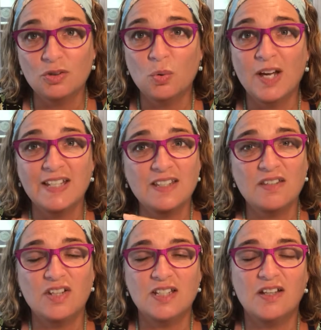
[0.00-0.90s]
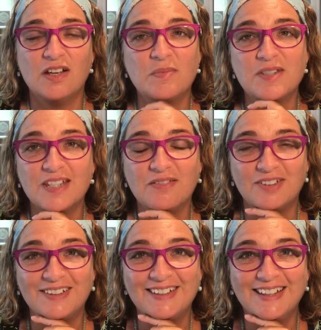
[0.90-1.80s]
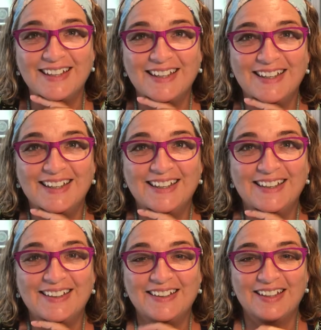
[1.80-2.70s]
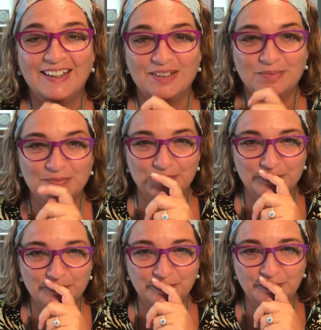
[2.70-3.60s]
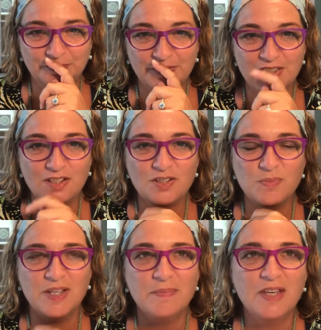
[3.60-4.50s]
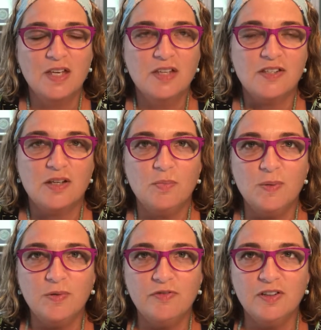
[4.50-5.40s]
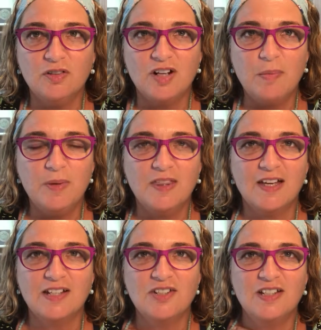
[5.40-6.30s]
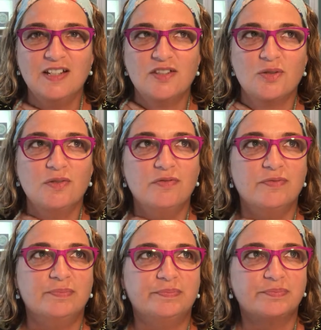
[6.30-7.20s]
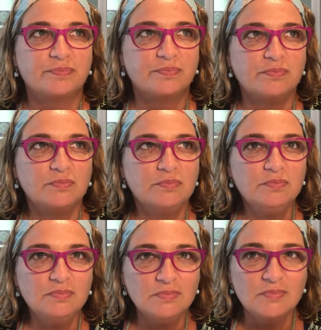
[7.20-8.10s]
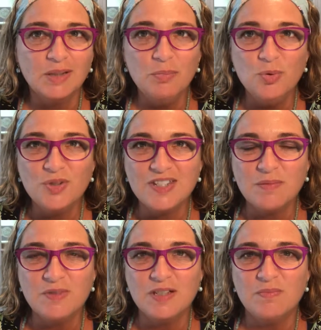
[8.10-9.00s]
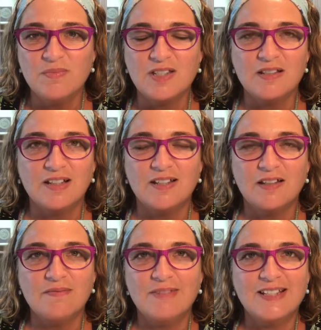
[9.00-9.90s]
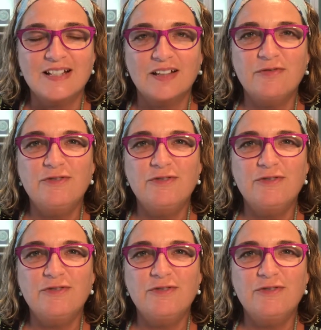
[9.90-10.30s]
twice, 3 times even. Okay, excuse me. So people feel crappy. They actually sort of more symptoms. It's like